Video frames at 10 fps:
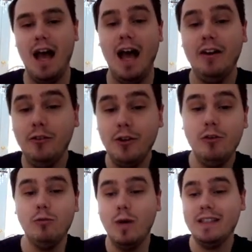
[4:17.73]
I don't know
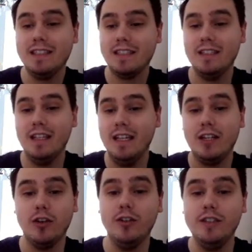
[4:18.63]
what's
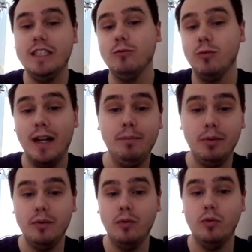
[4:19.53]
encouraging rape
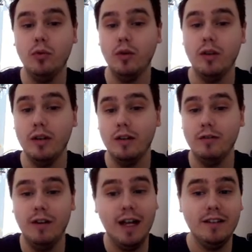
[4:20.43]
or
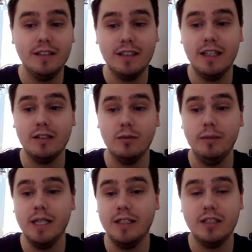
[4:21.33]
violence against
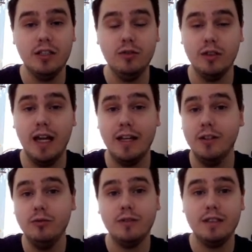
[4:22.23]
women and children. I
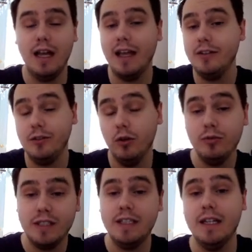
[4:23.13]
don't I
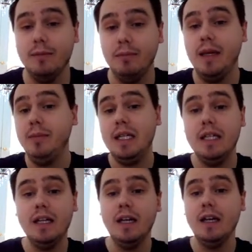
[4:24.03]
don't see it.
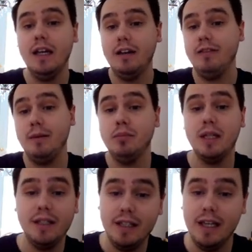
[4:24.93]
Maybe if I
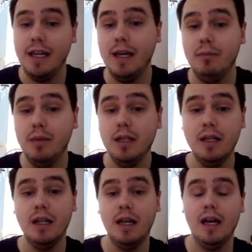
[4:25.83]
played the game,
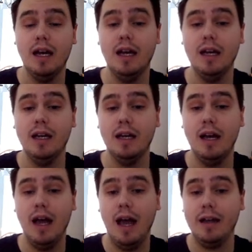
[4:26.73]
uh,
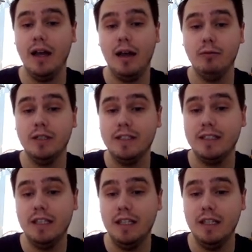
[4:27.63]
I I would
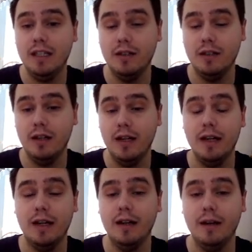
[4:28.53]
see
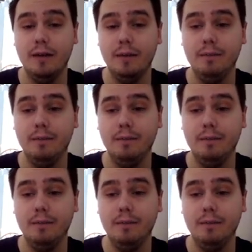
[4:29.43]
uh,